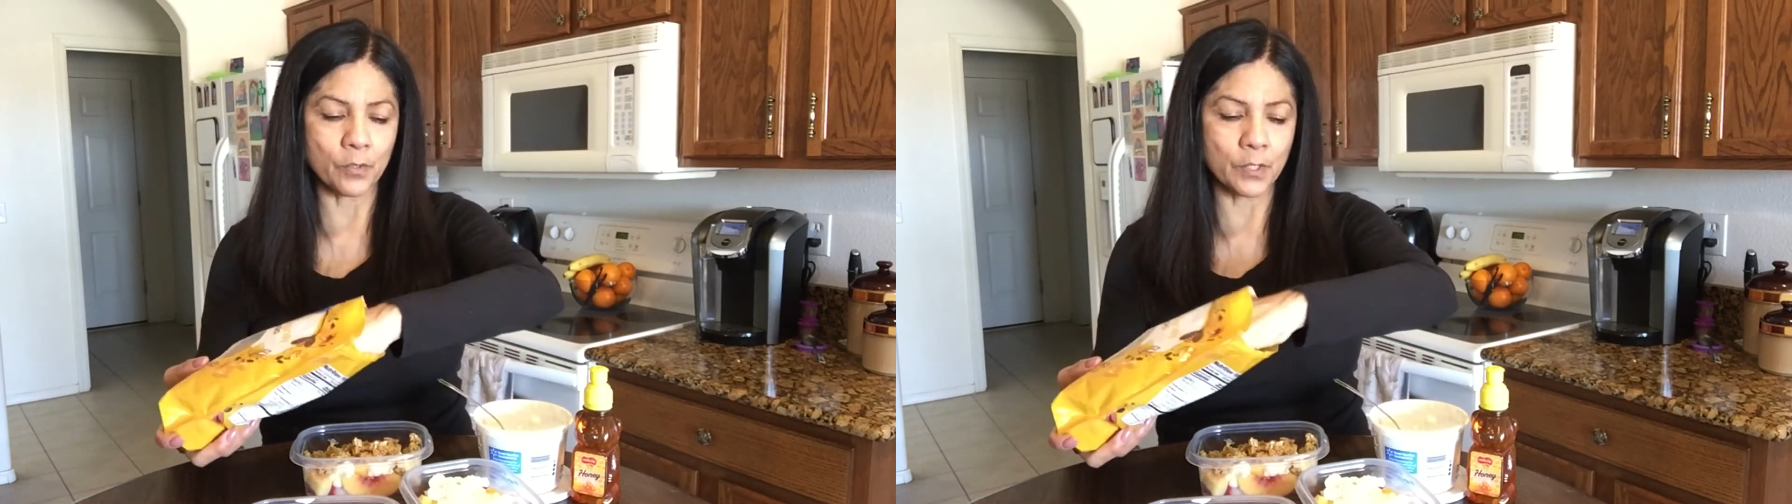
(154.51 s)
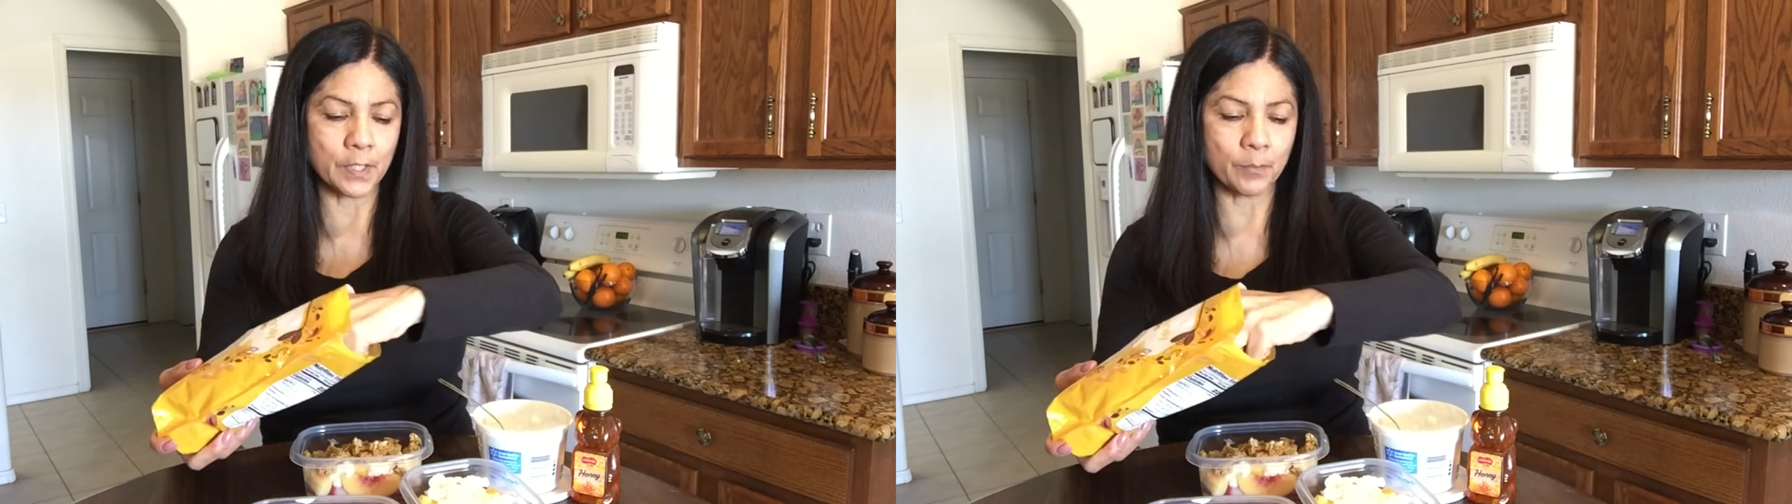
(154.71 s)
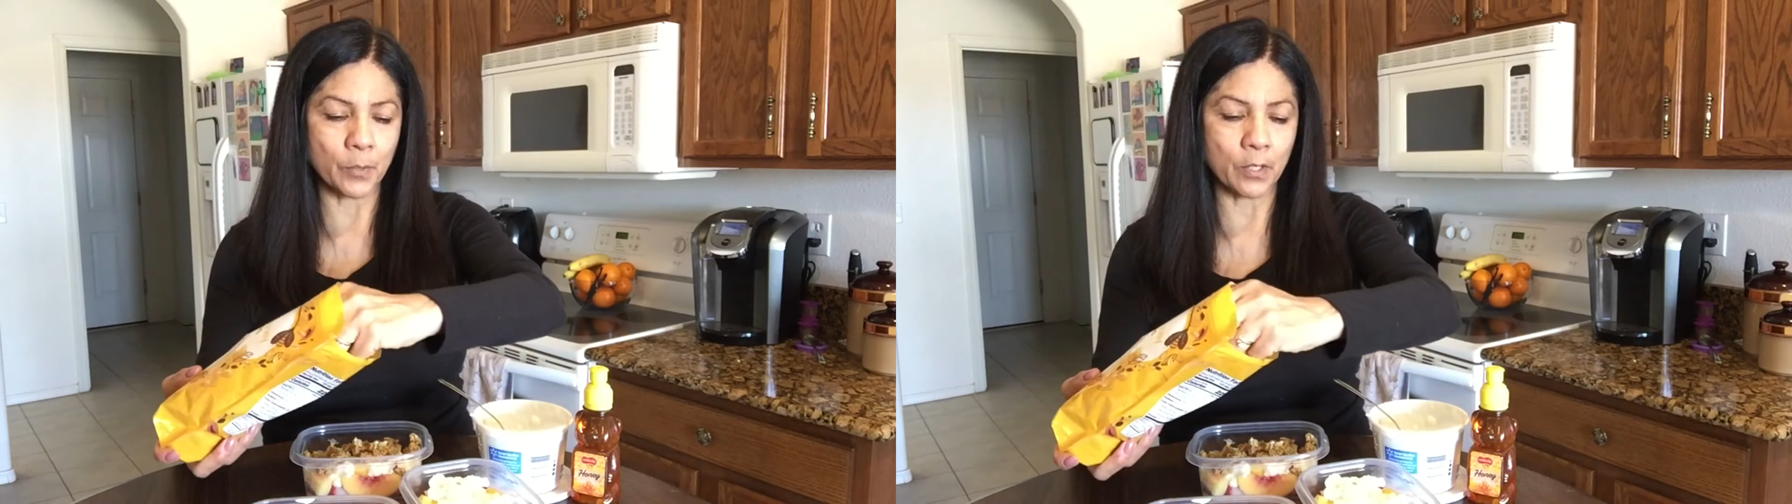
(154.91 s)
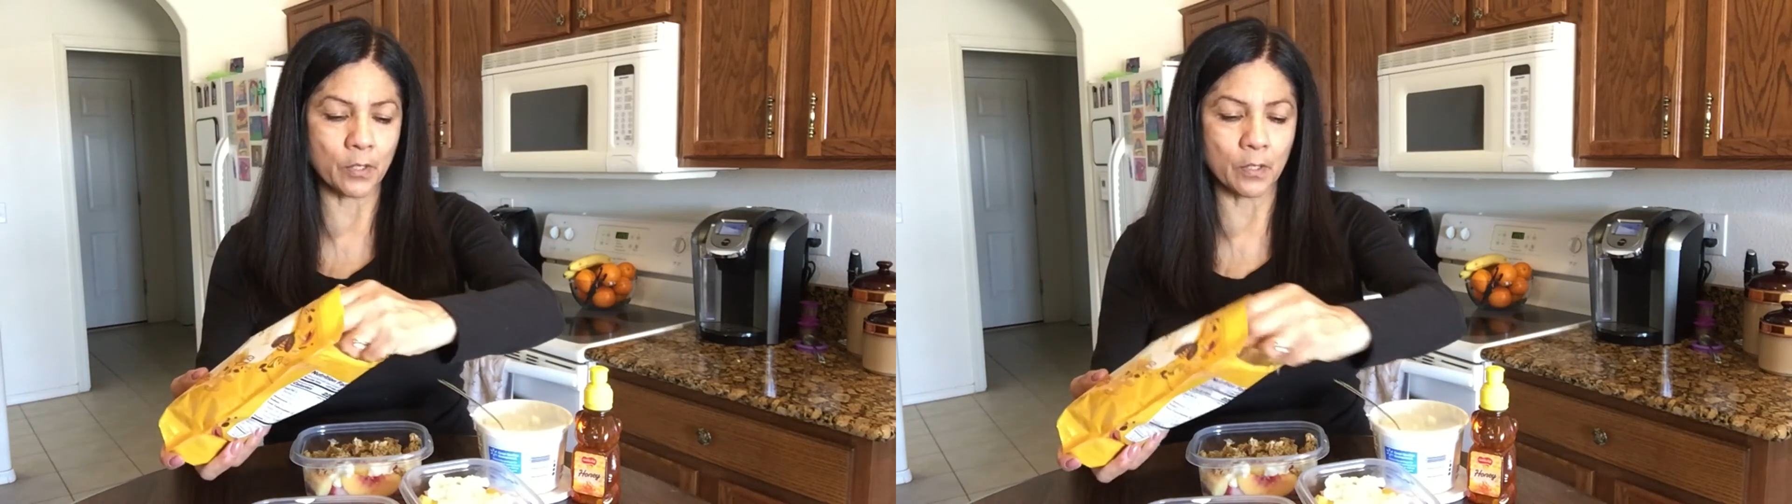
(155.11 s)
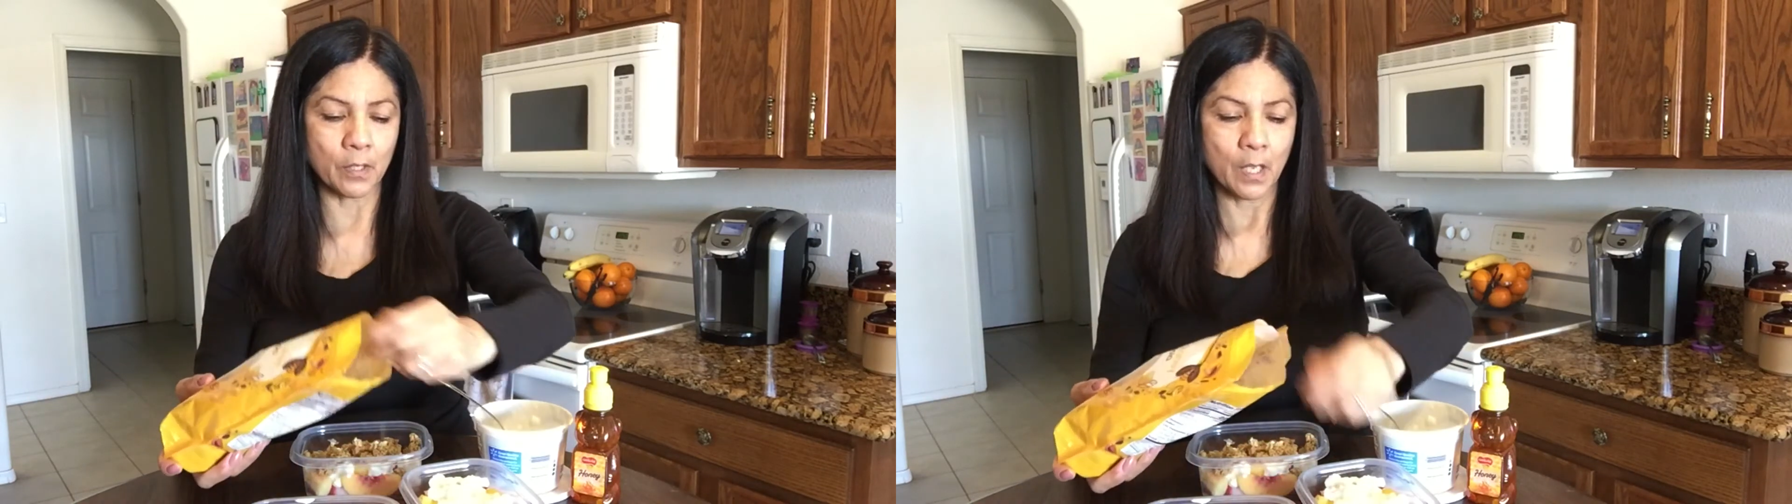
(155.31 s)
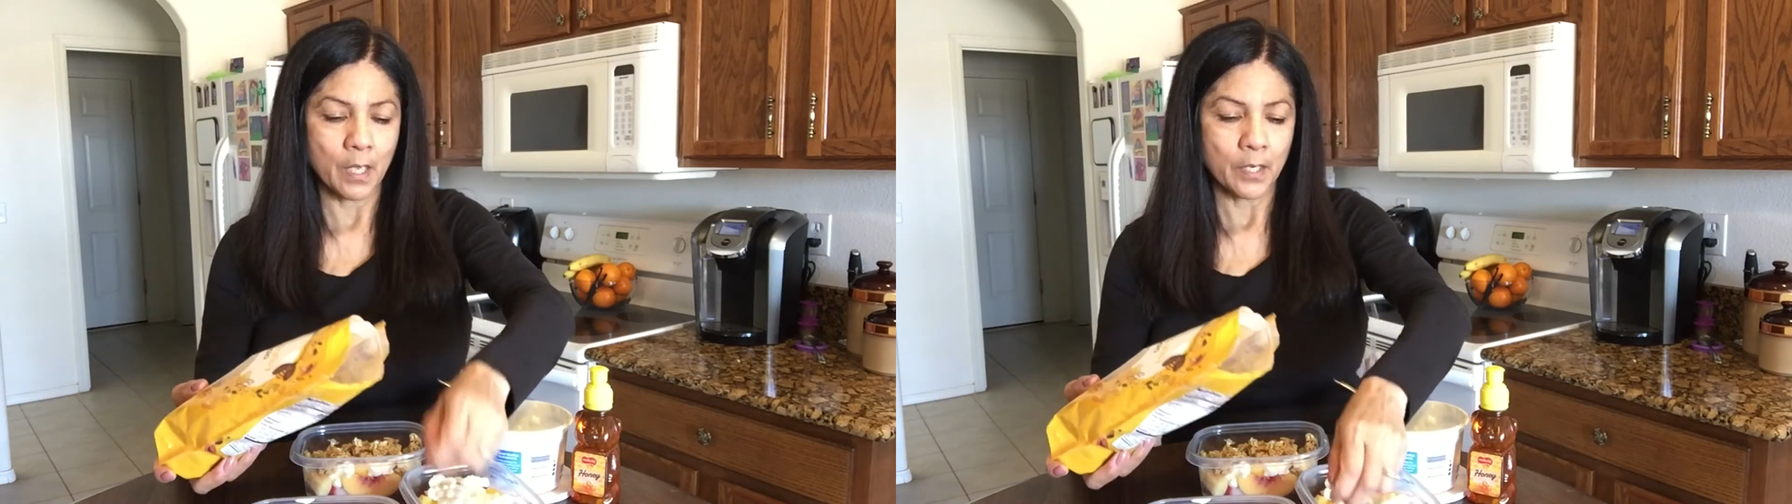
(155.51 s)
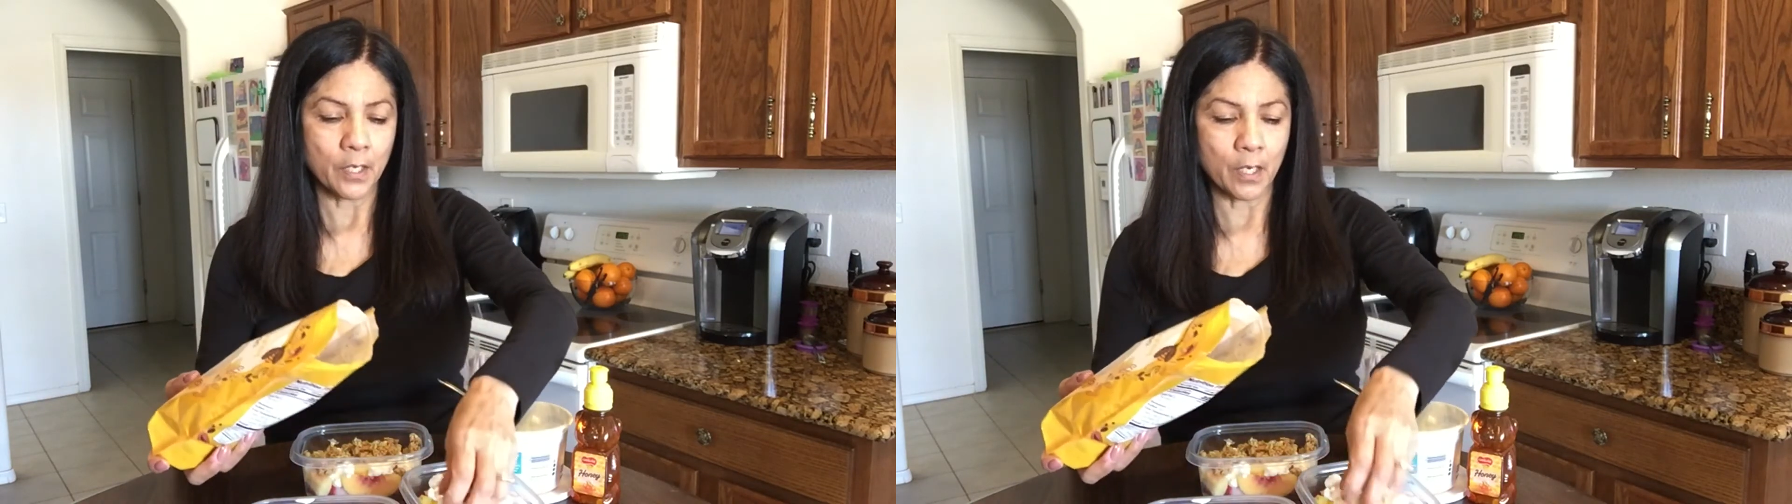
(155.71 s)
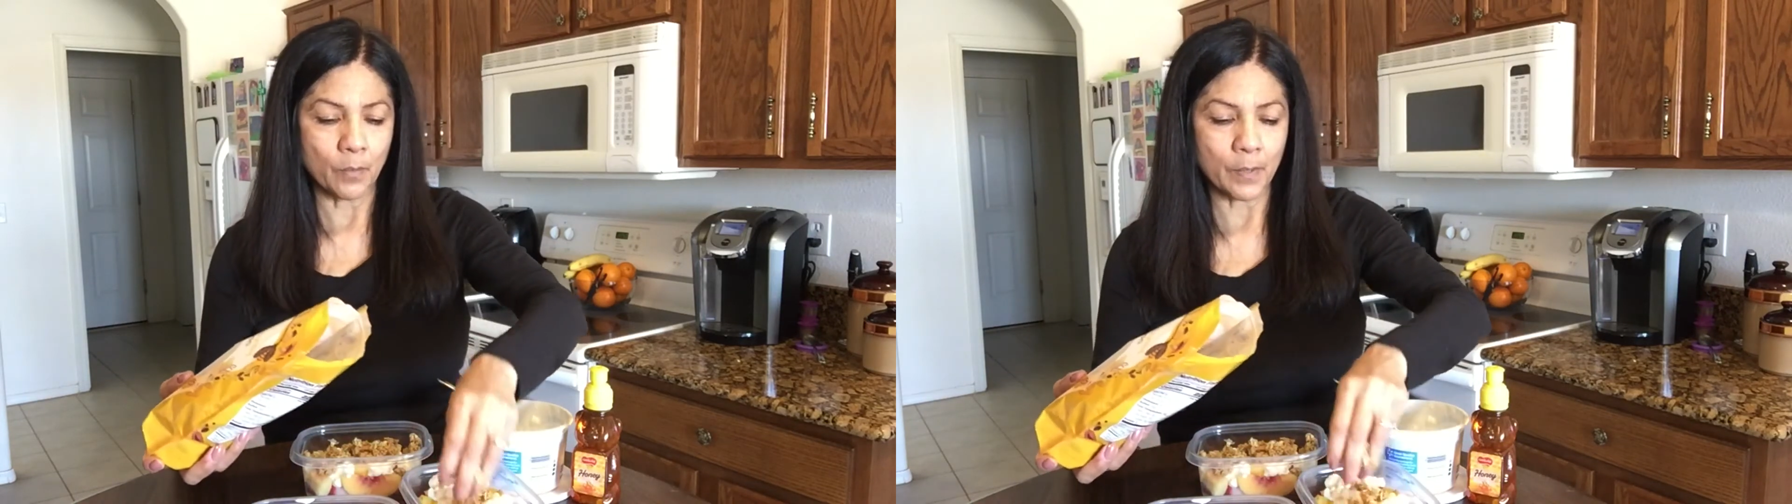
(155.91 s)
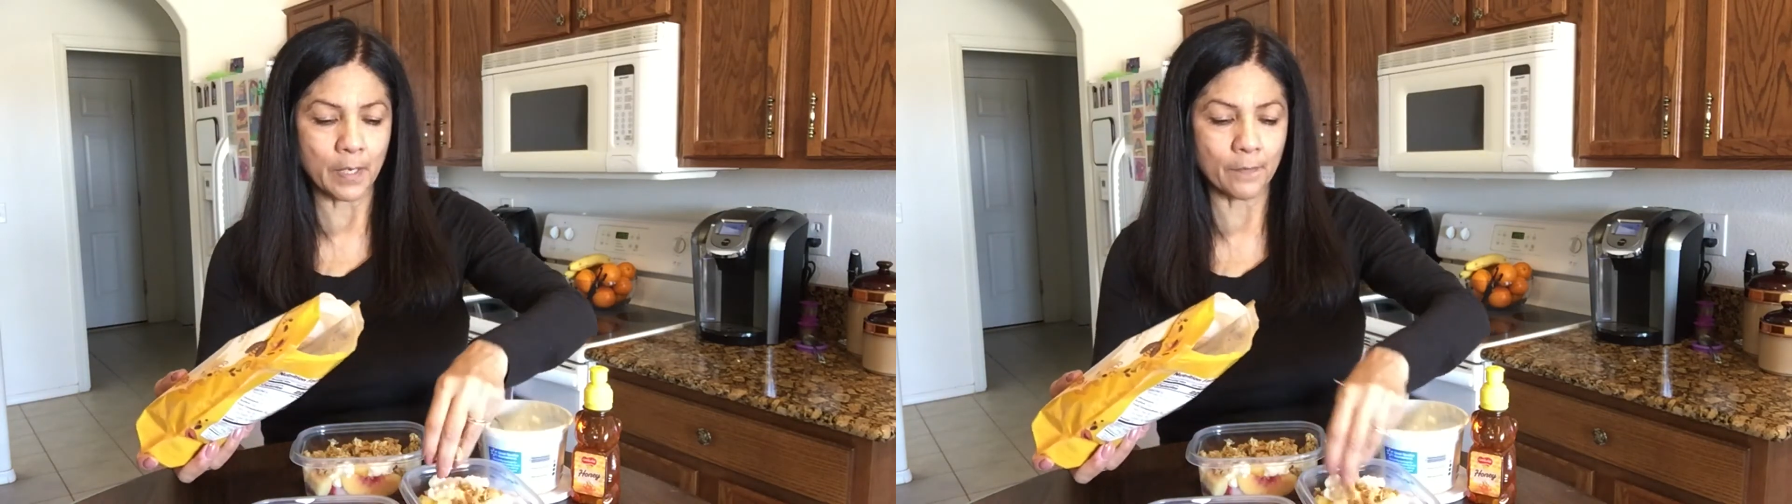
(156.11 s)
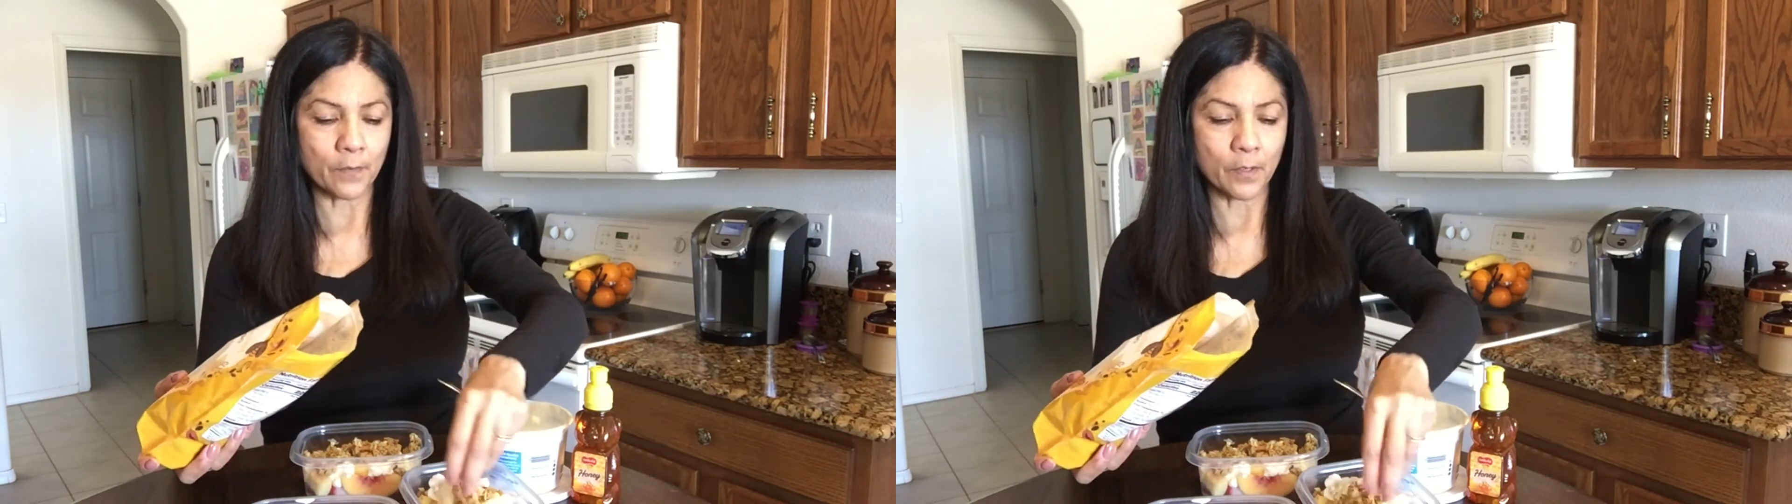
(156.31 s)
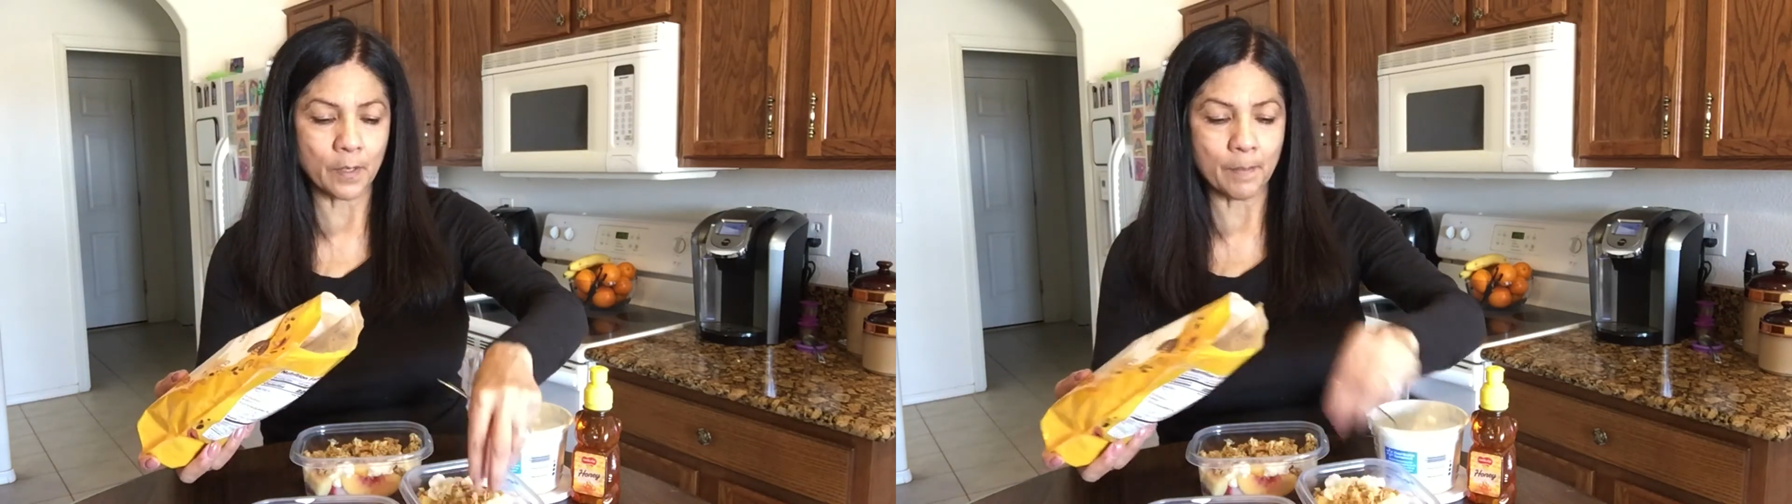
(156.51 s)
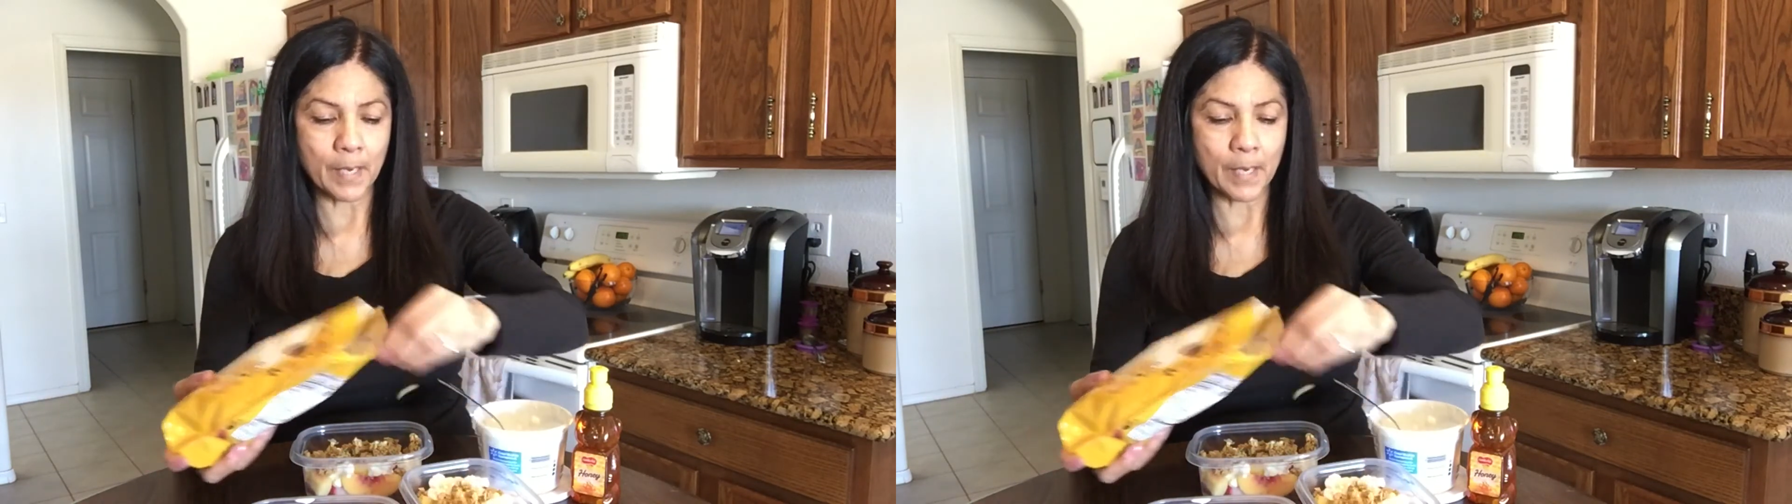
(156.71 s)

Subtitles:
just sprinkle, whatever